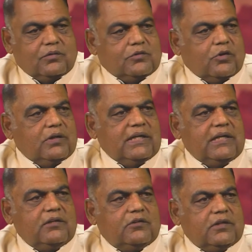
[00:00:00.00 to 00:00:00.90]
turning
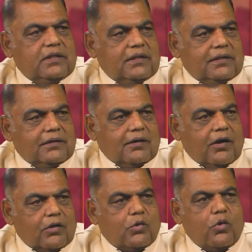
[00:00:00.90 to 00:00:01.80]
into the
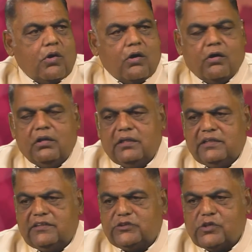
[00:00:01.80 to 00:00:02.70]
alcohol
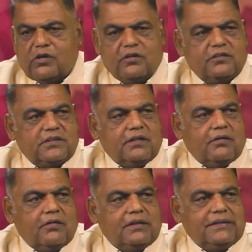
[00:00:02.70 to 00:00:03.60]
and the drugs and
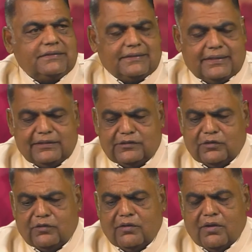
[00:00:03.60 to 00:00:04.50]
all these things.
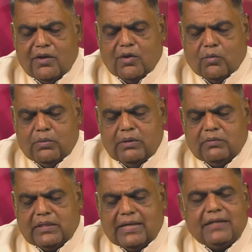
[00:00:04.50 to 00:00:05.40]
So we
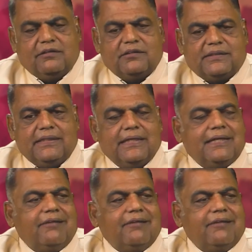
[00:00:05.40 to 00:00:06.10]
would like to see that they